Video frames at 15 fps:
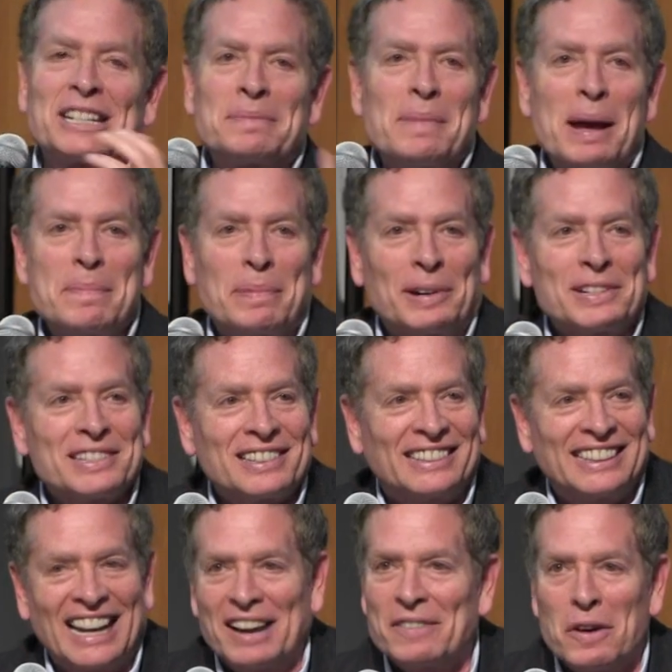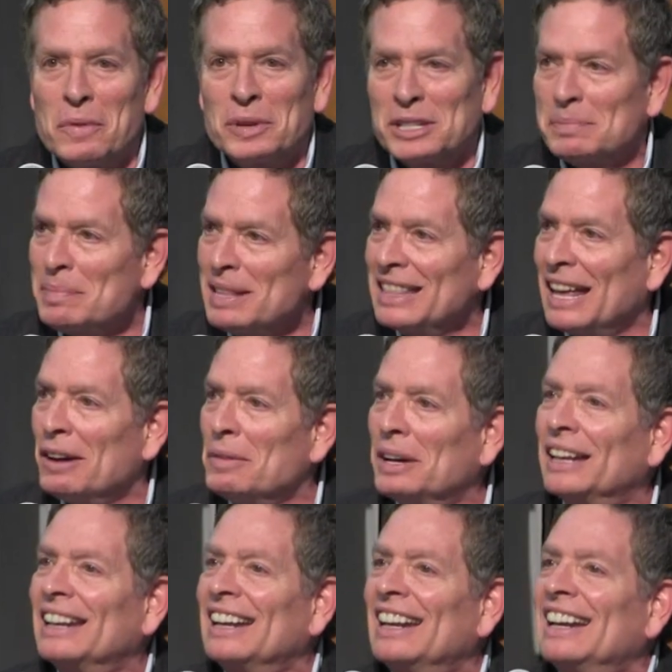just my personal thing. I've always been that
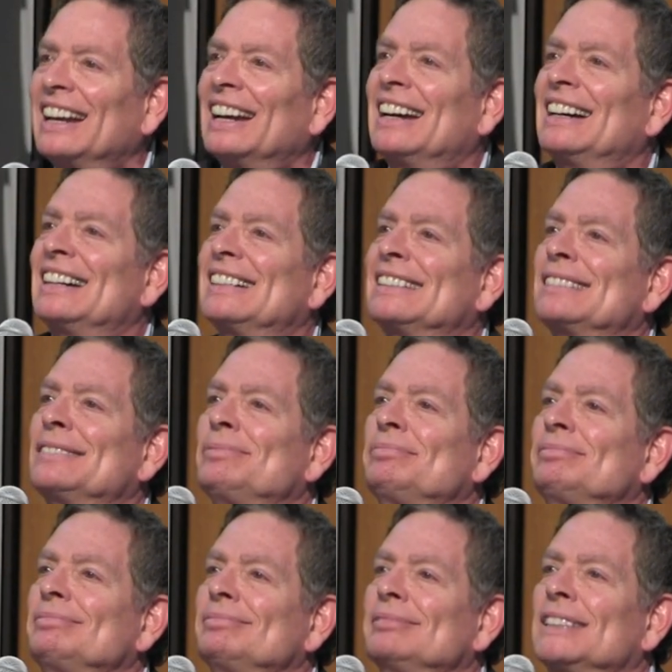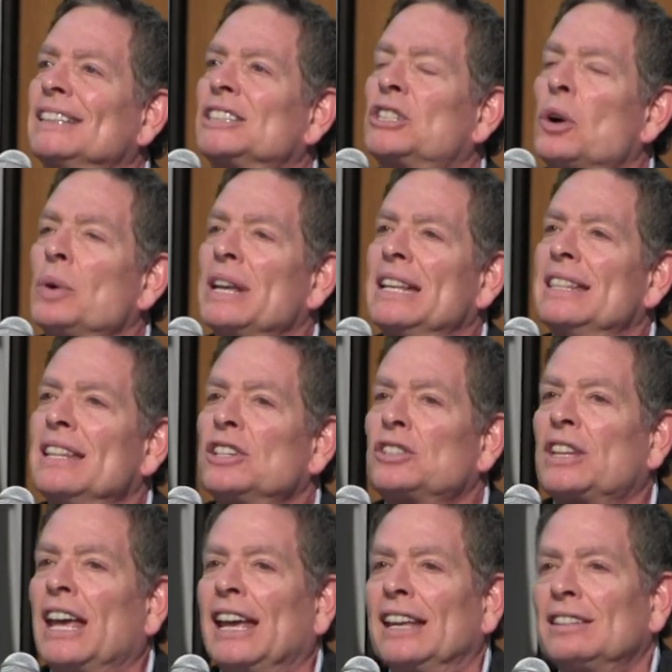way. So in
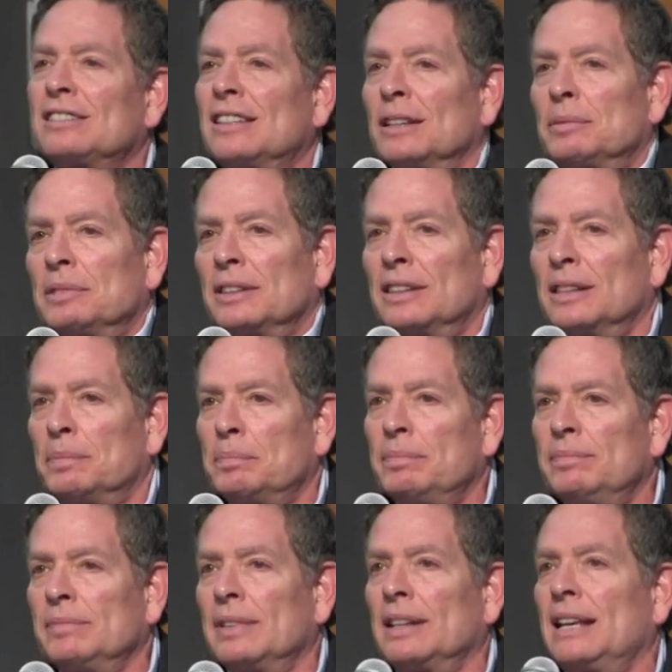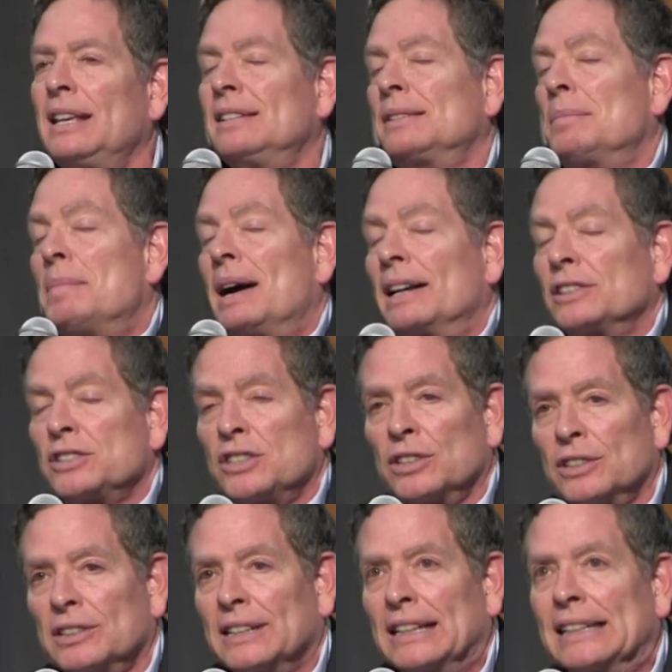this case, he's a
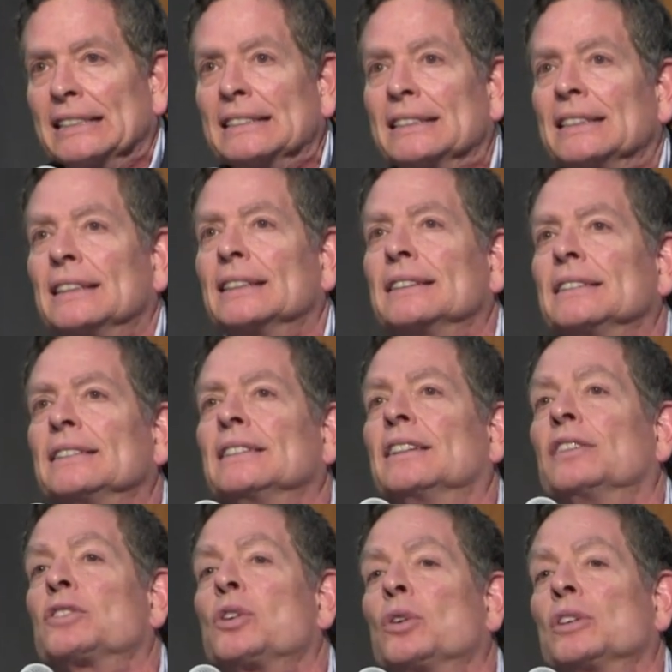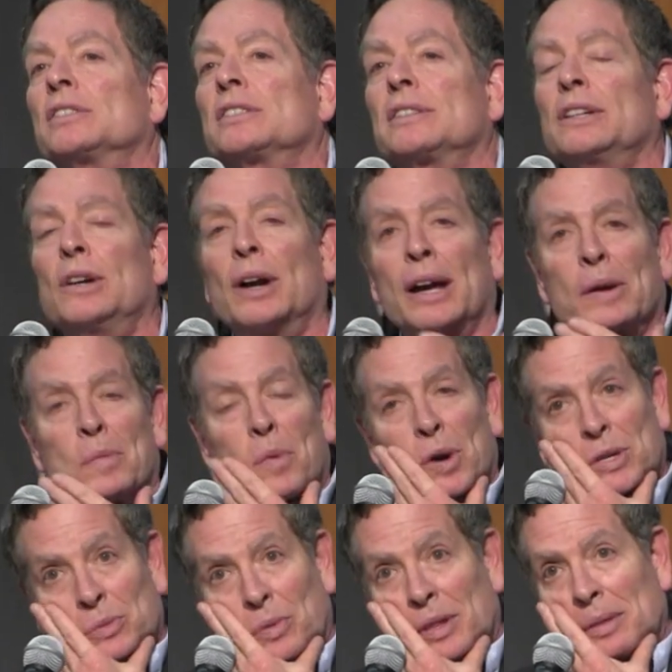monster, and of course, you know, I
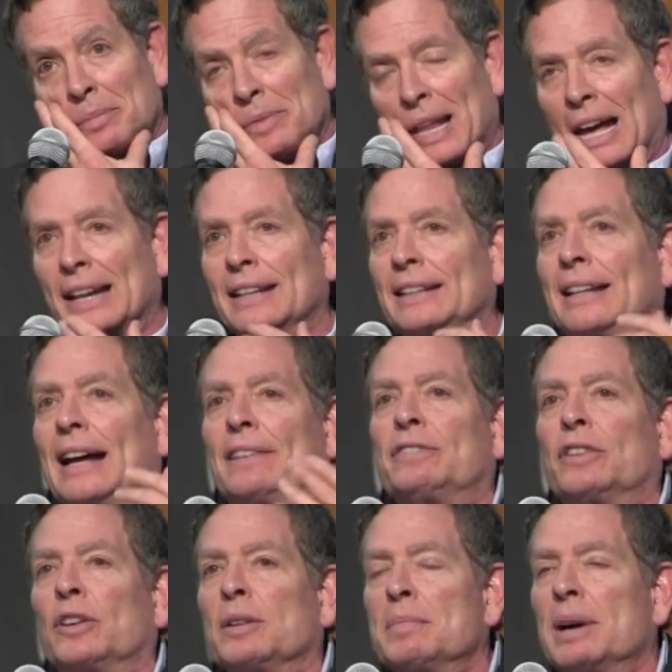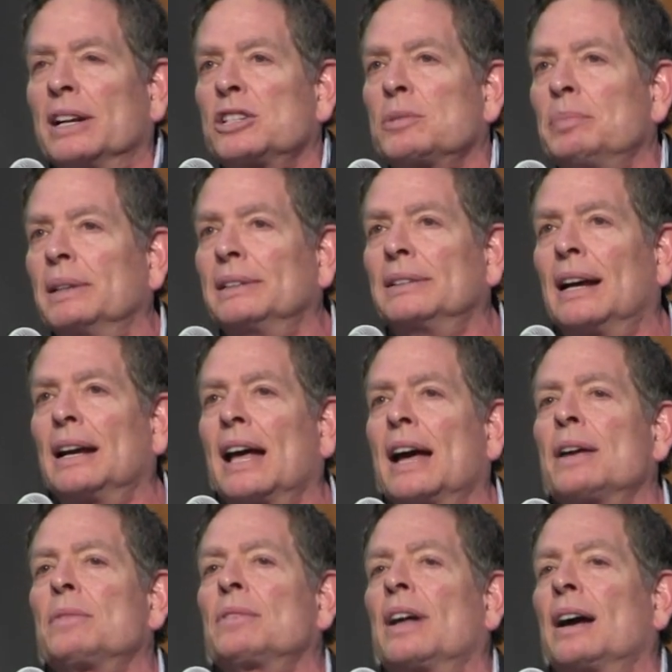worked with him, not very much, but
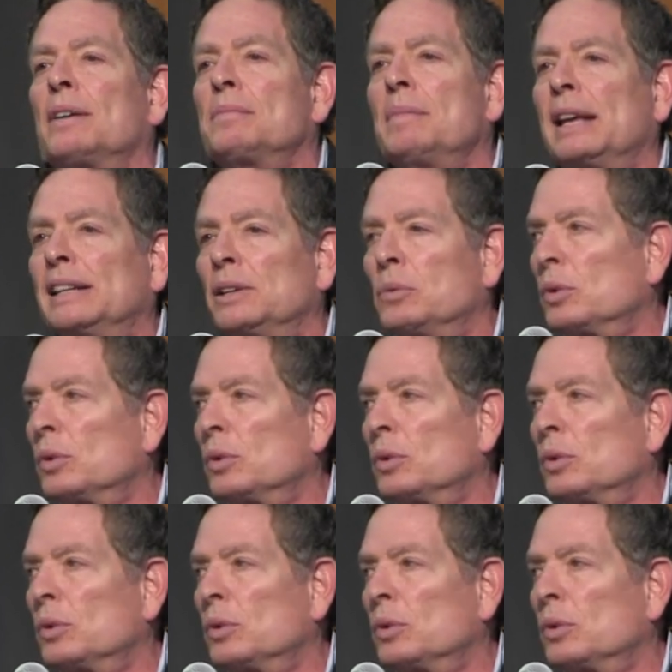I mainly